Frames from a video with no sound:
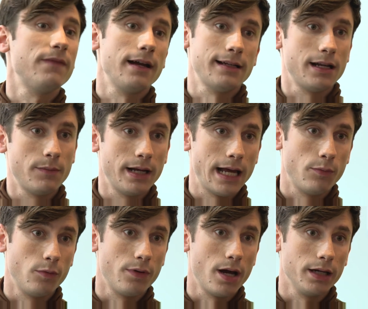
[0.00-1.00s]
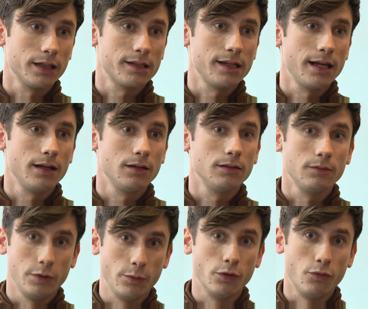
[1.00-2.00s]
we found out about Apple products, and we're
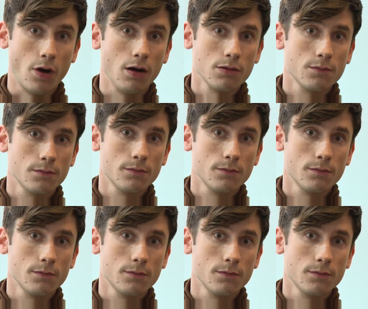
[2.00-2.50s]
wrong. We were wrong.